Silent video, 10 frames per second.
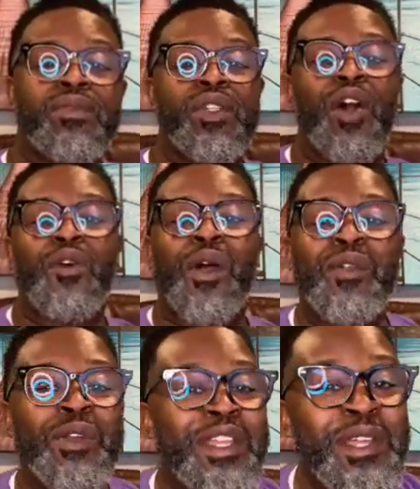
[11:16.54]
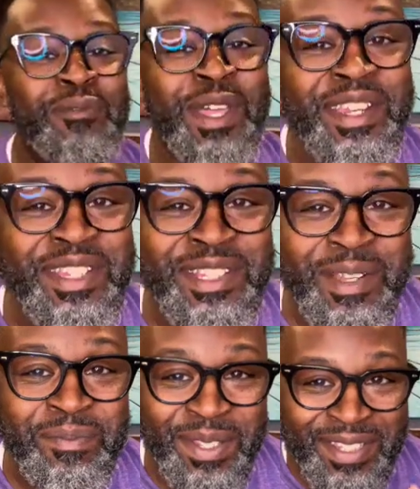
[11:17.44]
All right, we're getting ready to
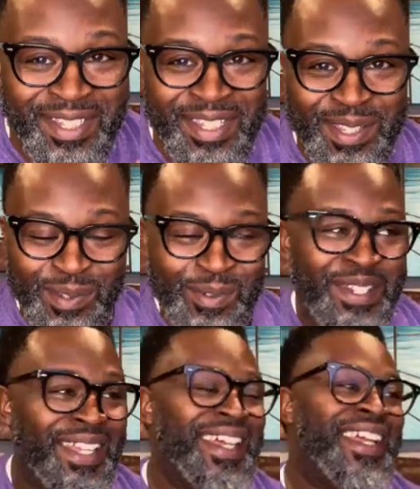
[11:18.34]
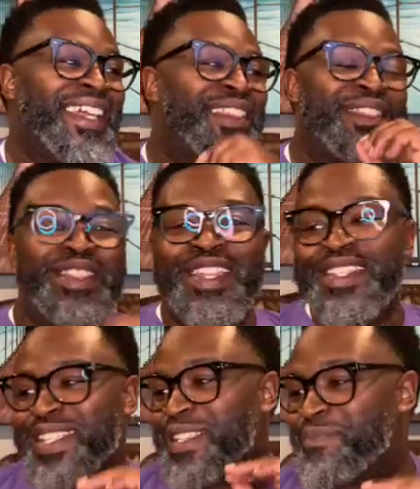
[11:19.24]
jump into this one.
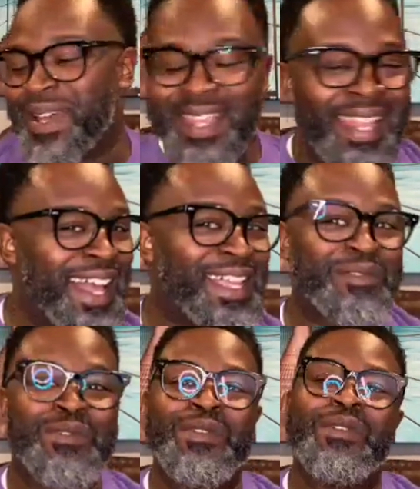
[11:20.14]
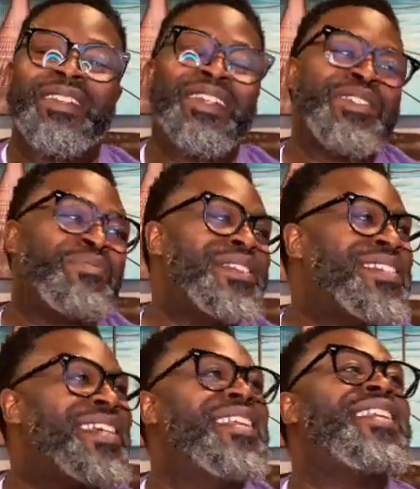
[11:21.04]
This is my last one on the list. We
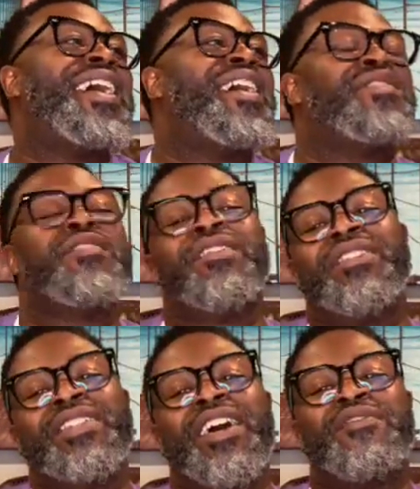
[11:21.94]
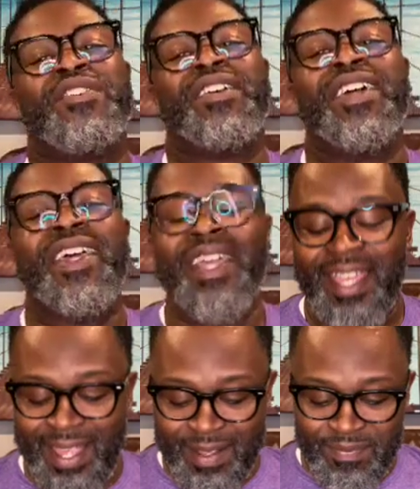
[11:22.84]
still in the House of Lattafa,
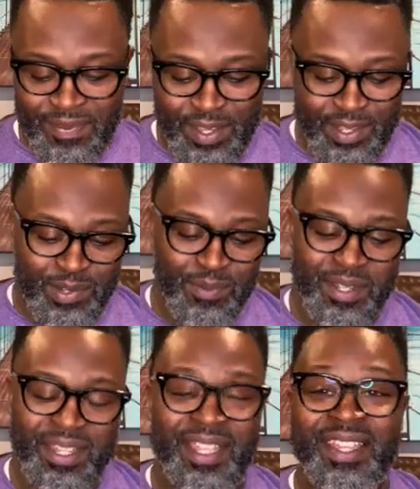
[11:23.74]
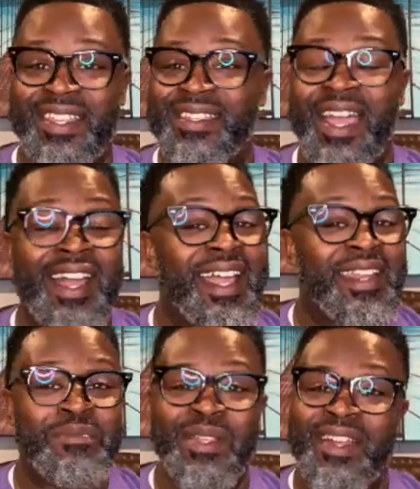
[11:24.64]
and this one is, I
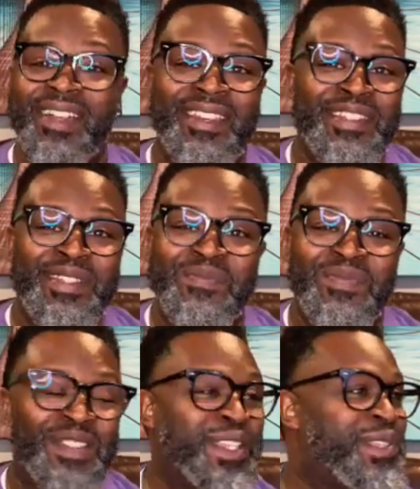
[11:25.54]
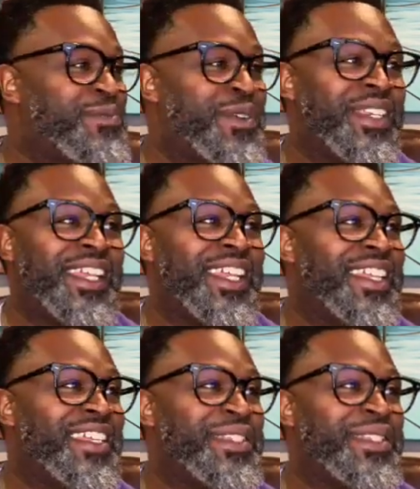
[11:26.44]
gotta be honest, this one
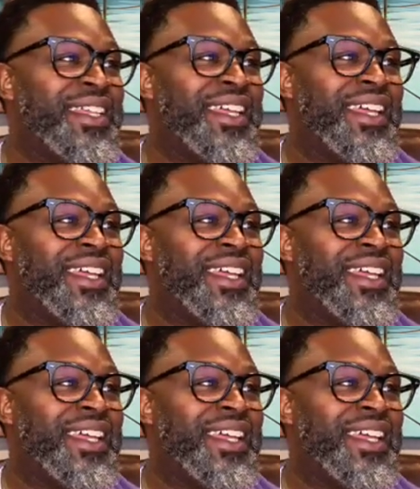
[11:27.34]
is